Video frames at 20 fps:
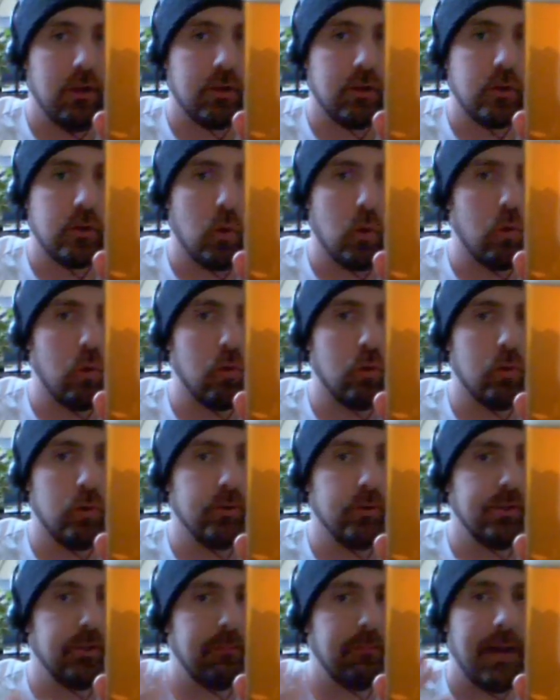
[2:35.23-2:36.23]

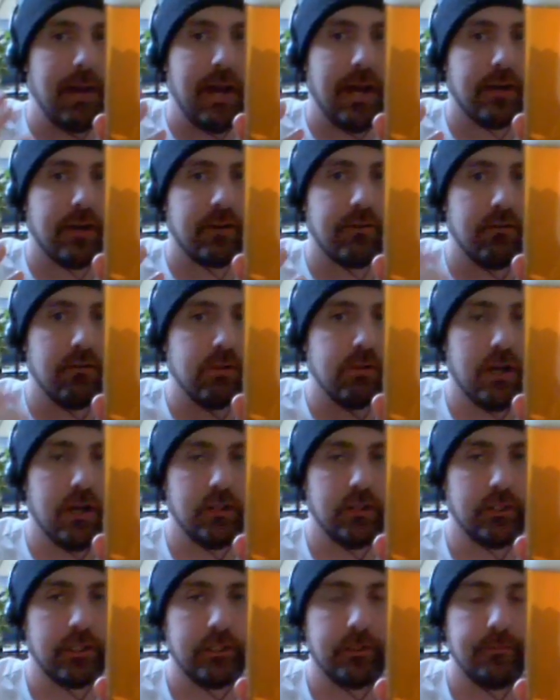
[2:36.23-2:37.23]
gold and macro
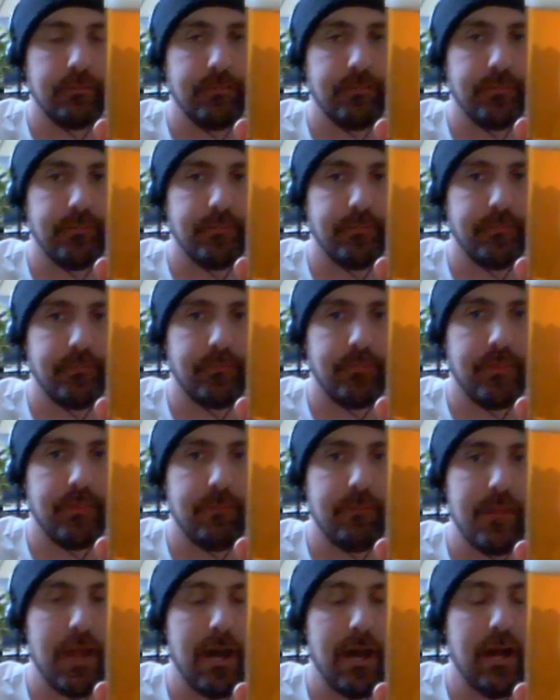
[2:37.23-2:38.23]
color.
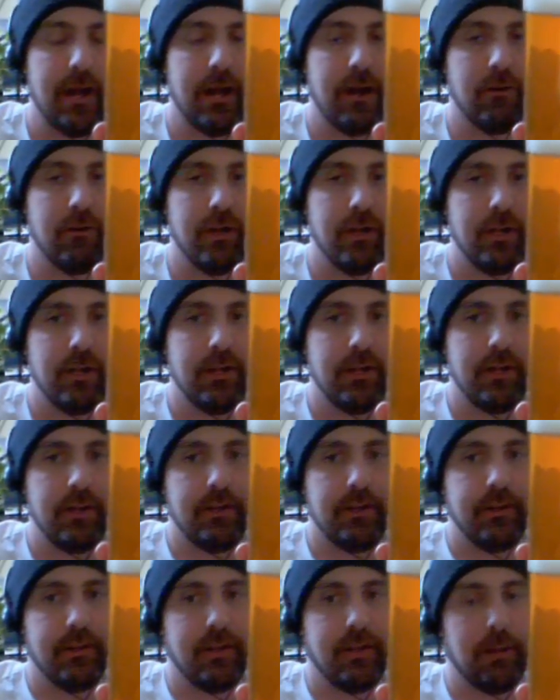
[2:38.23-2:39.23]
Now,
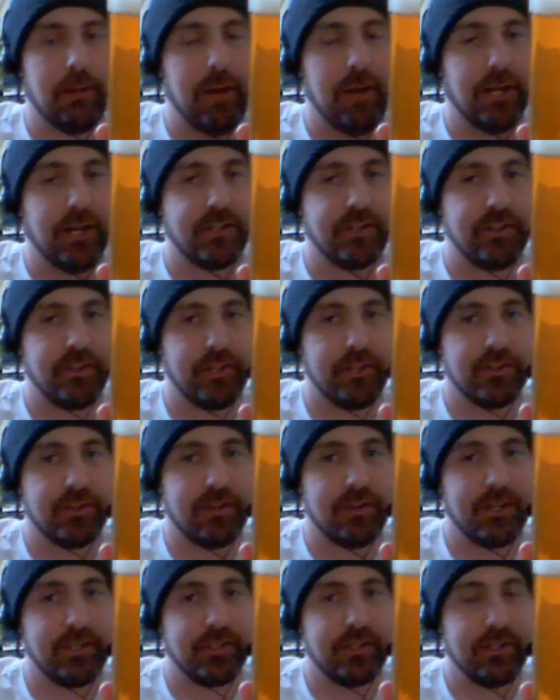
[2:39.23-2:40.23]
I'm actually
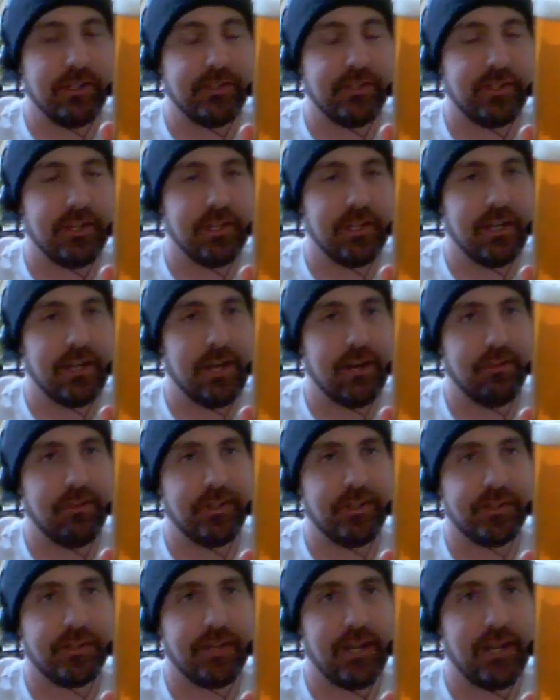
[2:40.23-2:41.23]
interested in seeing how
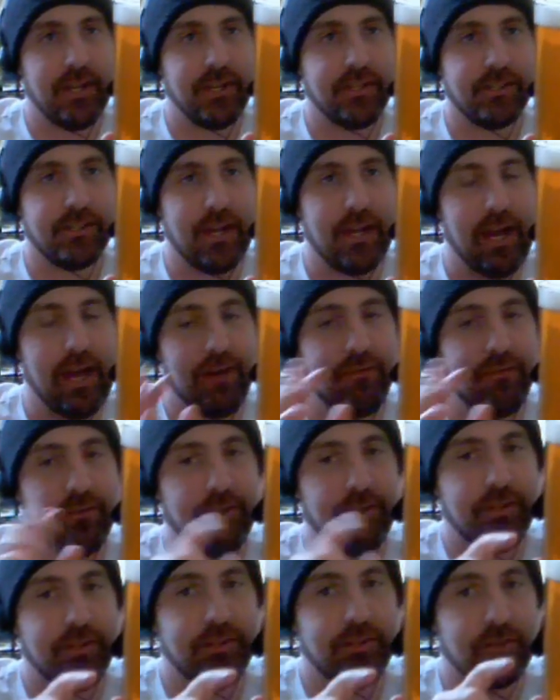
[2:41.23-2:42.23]
this tastes. I
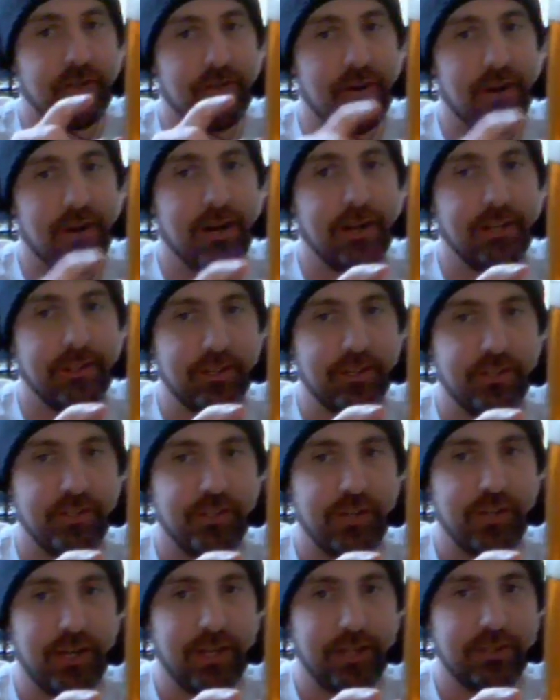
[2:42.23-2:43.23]
haven't tried
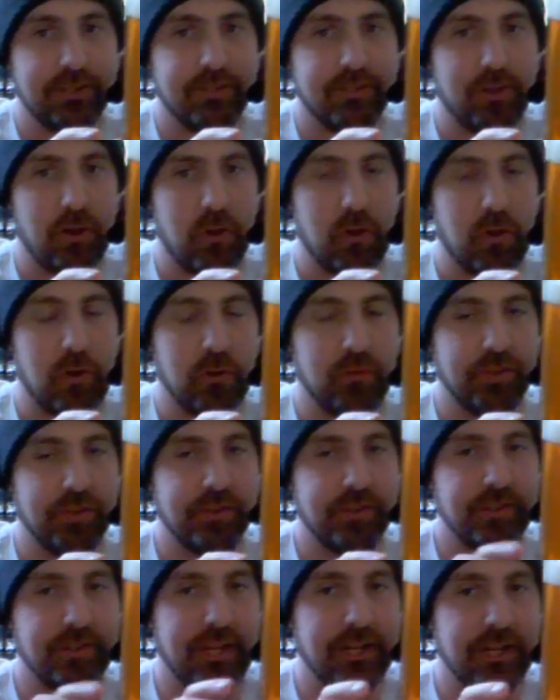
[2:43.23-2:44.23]
this yet, so
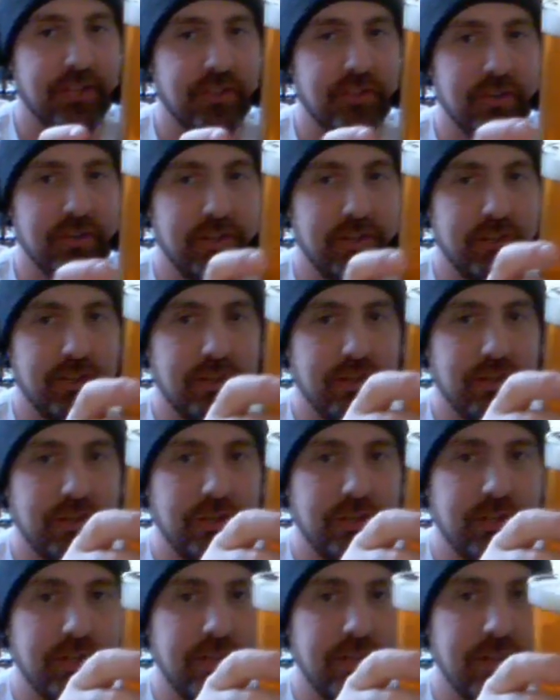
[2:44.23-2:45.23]
this is actually
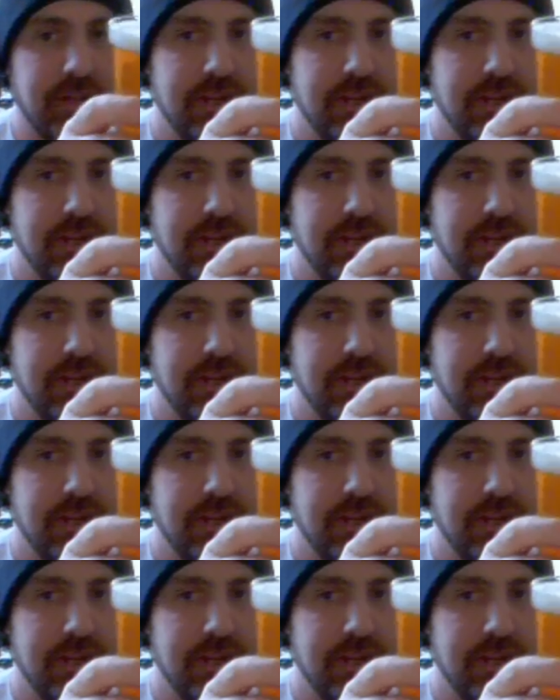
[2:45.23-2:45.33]
a